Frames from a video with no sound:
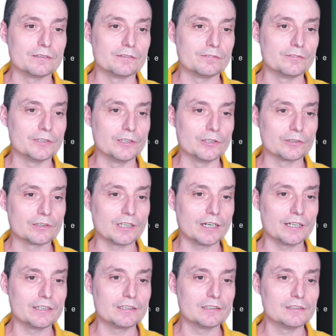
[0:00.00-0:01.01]
video
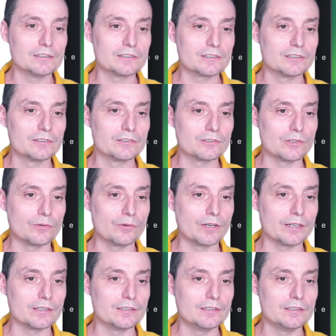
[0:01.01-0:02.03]
titles. So
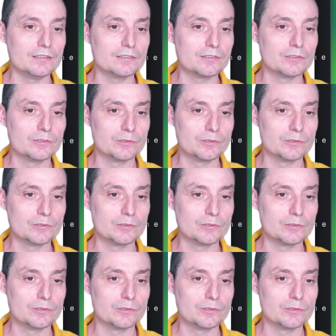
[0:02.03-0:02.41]
like this.